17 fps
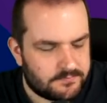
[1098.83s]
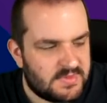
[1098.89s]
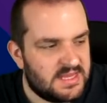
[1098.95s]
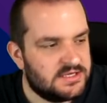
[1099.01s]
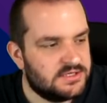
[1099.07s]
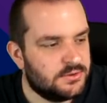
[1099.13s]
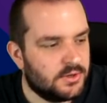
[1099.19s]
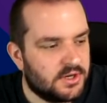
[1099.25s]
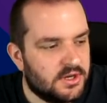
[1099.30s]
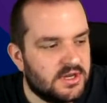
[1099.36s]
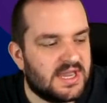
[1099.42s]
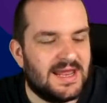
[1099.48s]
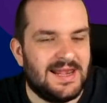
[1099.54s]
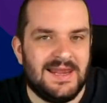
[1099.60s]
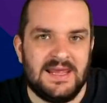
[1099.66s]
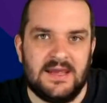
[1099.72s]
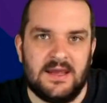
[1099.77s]
So I could
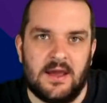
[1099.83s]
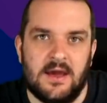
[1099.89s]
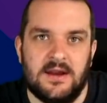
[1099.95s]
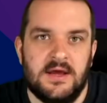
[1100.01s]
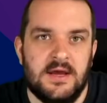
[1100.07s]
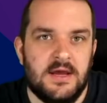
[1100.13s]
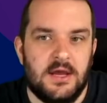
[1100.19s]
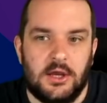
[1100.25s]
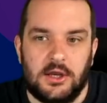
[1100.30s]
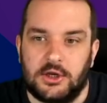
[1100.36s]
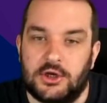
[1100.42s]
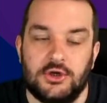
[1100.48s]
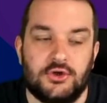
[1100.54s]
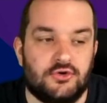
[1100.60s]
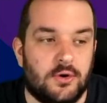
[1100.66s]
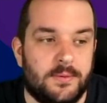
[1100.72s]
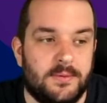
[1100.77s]
get Lingard, I
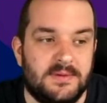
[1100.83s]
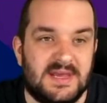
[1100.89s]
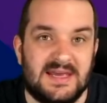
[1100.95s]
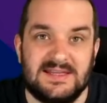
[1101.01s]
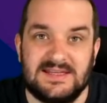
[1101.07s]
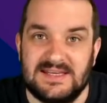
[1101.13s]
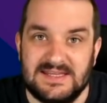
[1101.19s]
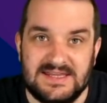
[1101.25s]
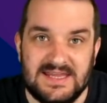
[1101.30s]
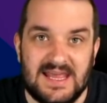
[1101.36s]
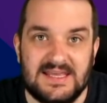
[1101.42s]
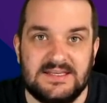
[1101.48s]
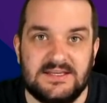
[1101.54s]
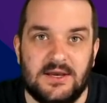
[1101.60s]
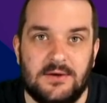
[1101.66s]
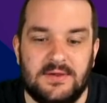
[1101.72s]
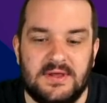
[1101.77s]
could drop him down to
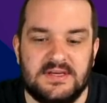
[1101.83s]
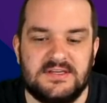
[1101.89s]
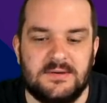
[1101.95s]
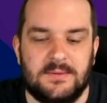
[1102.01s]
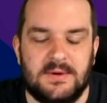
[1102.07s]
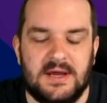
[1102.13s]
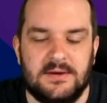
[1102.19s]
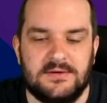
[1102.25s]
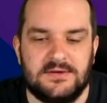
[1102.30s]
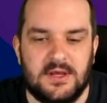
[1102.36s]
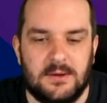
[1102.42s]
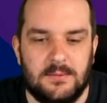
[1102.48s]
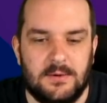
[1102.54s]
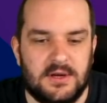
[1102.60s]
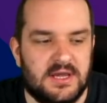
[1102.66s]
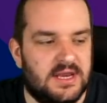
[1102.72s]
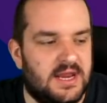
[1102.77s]
Neto, that's someone else that
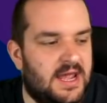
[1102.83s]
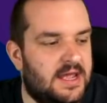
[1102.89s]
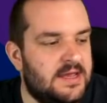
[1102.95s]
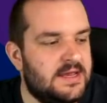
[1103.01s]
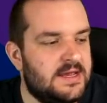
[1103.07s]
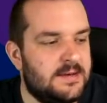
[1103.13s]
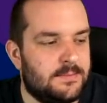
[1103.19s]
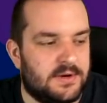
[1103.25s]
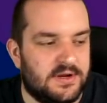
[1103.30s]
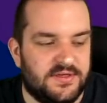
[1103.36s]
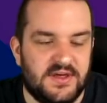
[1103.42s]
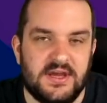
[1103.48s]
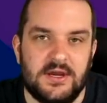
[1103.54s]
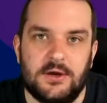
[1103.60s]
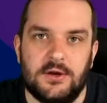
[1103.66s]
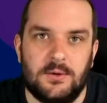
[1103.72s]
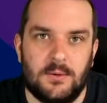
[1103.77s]
I'm looking at. But I
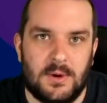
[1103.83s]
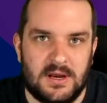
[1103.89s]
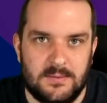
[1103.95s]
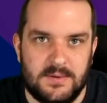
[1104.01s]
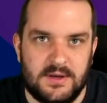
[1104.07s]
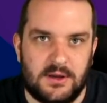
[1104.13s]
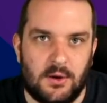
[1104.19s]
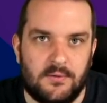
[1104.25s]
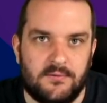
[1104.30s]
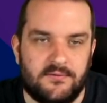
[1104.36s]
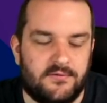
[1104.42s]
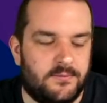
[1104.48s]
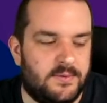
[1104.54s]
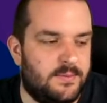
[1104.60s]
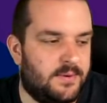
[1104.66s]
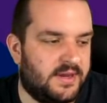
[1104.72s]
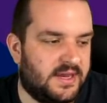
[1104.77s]
think Gundogan will be gone for
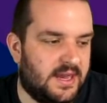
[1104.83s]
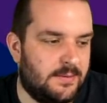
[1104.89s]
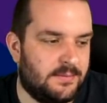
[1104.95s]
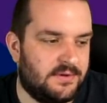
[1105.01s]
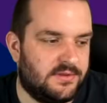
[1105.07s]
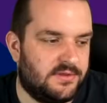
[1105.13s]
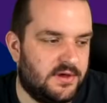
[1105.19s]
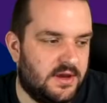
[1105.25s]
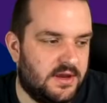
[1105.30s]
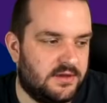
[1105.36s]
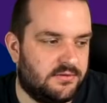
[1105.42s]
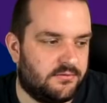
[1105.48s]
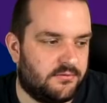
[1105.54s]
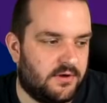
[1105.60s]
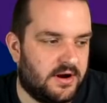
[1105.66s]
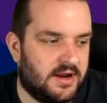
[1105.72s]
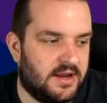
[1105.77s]
me by game week
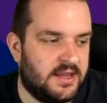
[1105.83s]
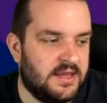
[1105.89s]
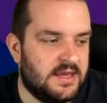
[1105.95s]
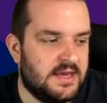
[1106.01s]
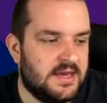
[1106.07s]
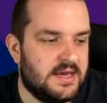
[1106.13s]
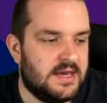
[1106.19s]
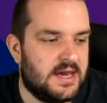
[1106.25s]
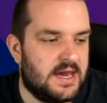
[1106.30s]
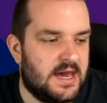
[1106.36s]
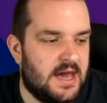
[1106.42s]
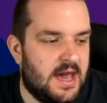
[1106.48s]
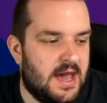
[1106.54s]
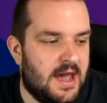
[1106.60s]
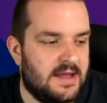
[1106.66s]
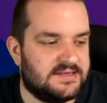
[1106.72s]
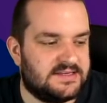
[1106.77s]
33.
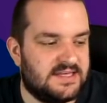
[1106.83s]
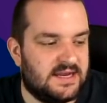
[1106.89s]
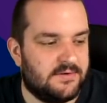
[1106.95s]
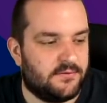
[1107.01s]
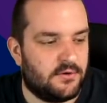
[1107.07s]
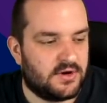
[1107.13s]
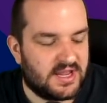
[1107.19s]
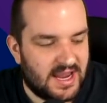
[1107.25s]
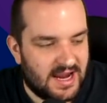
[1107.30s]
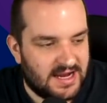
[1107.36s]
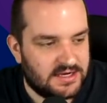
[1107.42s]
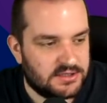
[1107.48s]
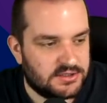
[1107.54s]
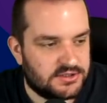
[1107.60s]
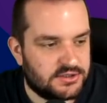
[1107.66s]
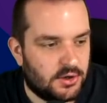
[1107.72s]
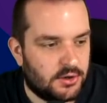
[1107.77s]
So then I've got Kane
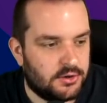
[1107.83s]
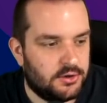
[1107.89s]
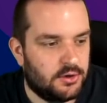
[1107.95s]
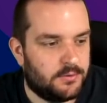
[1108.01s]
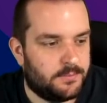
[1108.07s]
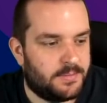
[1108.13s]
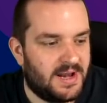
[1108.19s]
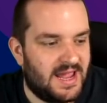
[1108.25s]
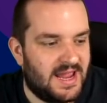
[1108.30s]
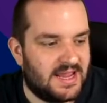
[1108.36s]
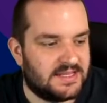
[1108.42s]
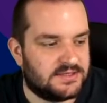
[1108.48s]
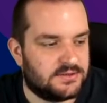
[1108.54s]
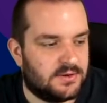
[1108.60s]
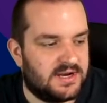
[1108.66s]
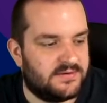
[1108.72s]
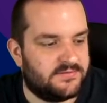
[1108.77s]
and Son not playing.
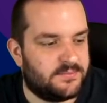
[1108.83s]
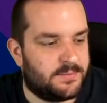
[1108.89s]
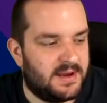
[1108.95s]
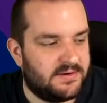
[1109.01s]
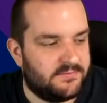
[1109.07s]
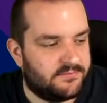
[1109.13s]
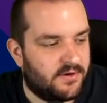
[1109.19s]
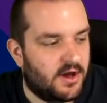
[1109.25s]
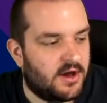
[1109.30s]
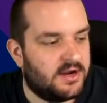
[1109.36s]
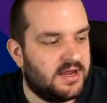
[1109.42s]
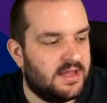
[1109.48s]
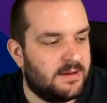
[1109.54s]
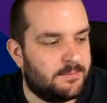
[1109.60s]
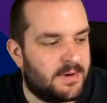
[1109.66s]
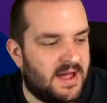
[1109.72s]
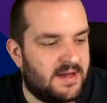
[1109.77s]
So I'd have to play
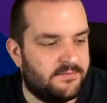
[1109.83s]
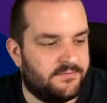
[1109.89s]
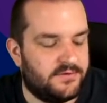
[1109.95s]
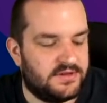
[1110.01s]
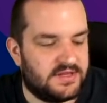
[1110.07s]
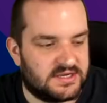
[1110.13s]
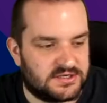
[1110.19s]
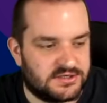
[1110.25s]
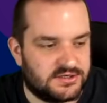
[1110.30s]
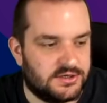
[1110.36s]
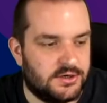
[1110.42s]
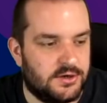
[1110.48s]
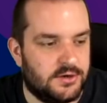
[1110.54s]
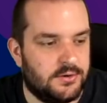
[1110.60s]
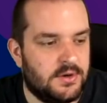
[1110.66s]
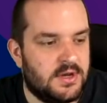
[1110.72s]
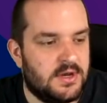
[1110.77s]
Vardy and Bamford, that's
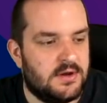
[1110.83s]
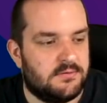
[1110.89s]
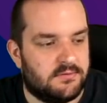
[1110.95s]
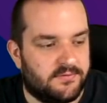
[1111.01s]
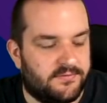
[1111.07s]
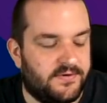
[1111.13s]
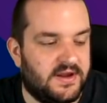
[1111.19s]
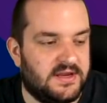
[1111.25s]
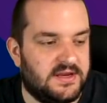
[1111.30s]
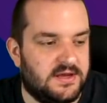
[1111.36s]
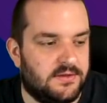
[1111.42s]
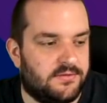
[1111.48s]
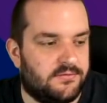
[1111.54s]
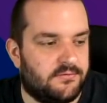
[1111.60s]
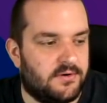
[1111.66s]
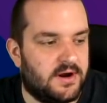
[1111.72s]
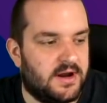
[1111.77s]
2, Rafinha
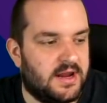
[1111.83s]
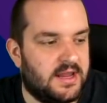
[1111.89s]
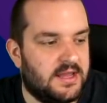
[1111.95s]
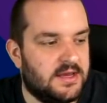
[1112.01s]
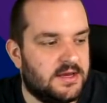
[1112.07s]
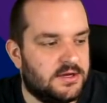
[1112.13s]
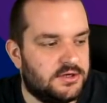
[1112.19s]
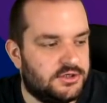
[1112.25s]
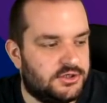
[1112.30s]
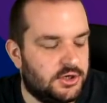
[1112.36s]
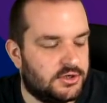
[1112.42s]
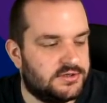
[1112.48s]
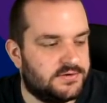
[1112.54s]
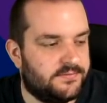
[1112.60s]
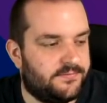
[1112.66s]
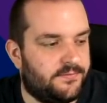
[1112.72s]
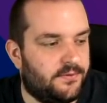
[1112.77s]
3,
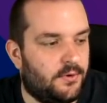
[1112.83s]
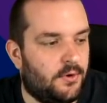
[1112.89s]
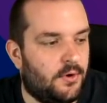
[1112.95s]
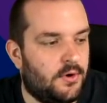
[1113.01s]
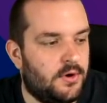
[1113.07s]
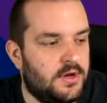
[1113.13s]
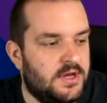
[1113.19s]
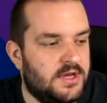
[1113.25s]
Jota 4,